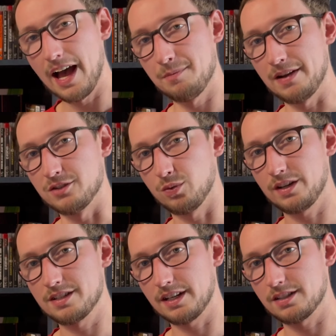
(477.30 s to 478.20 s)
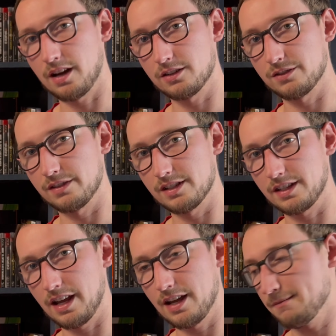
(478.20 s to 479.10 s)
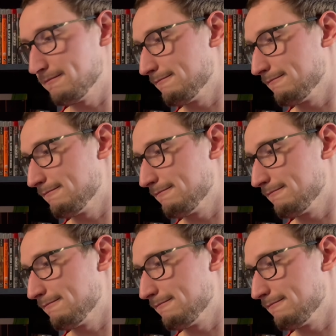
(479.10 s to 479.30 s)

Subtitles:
Paid $26 for this game.